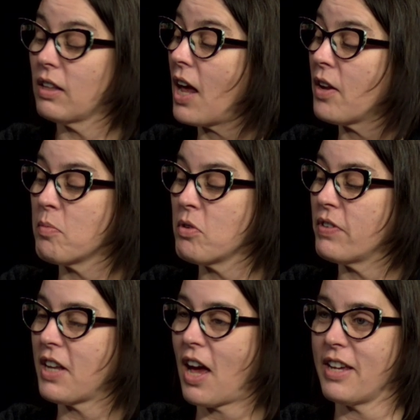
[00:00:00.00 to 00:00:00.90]
lot of the
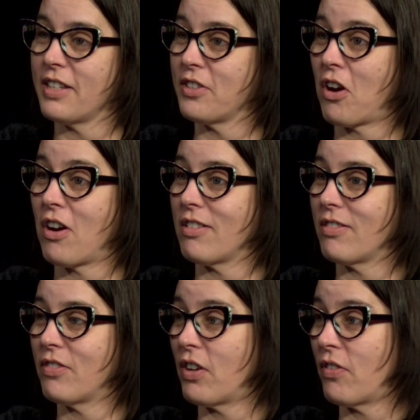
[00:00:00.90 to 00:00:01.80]
movie tie-ins
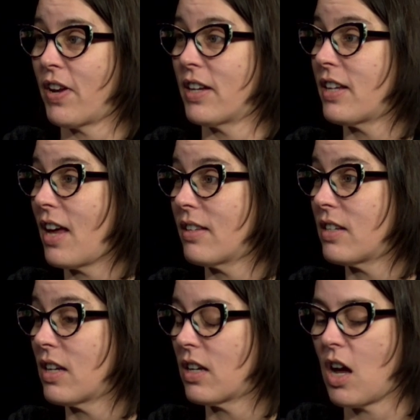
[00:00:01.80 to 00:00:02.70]
they're
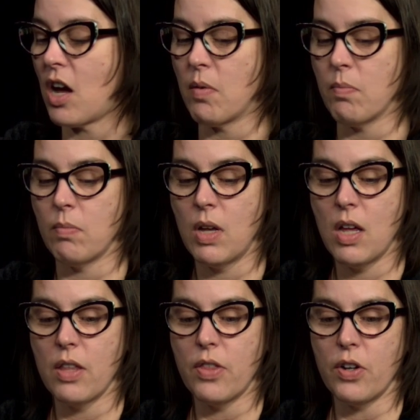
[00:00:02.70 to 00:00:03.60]
fantastic.
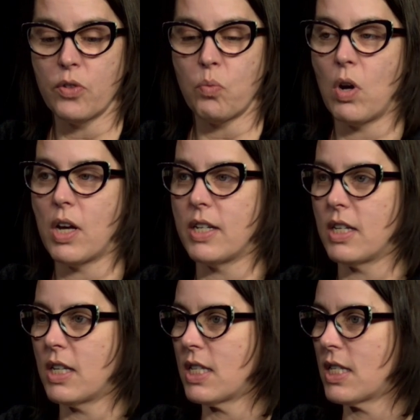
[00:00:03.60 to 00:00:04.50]
There's
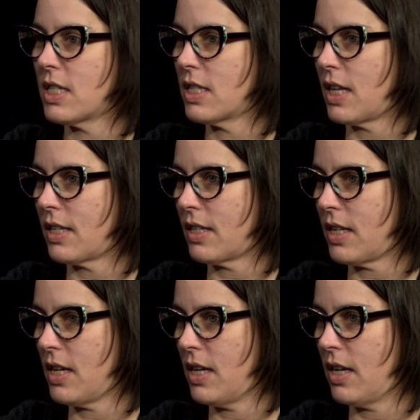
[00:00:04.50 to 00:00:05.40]
one that's a
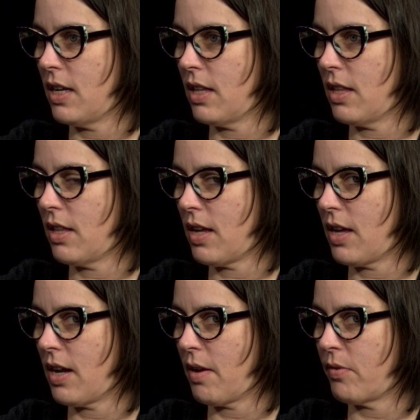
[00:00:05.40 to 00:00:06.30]
teen,
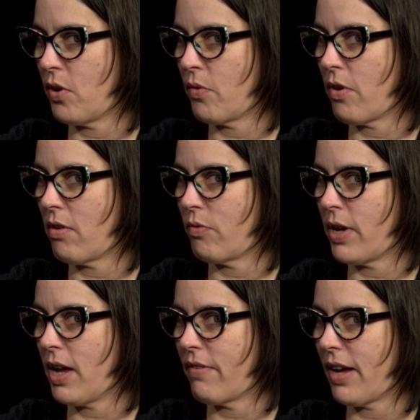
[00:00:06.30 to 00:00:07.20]
and I don't know if
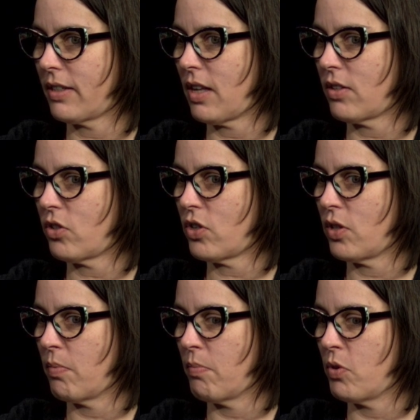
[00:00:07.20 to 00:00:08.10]
we have access to
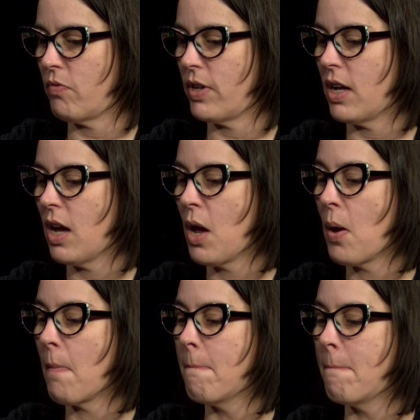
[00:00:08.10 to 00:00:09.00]
the movie,
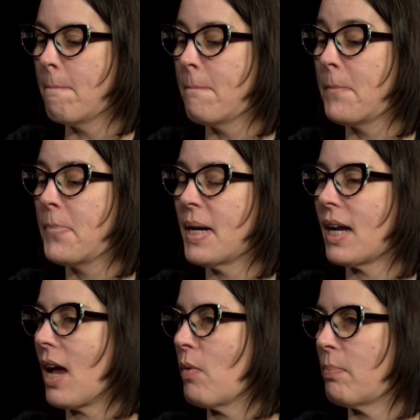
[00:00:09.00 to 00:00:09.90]

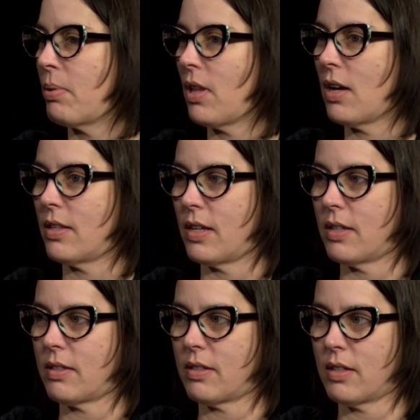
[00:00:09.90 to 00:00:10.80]
but I would plug
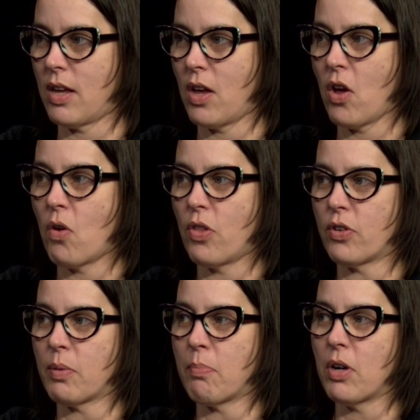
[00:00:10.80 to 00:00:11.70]
this.
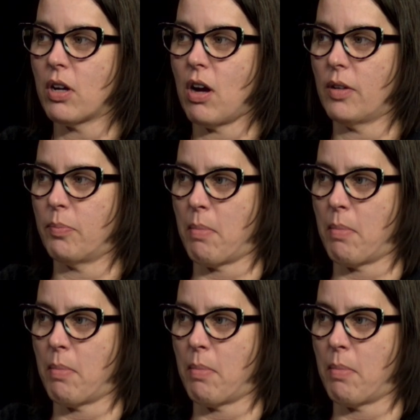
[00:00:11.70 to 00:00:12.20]
There's a book called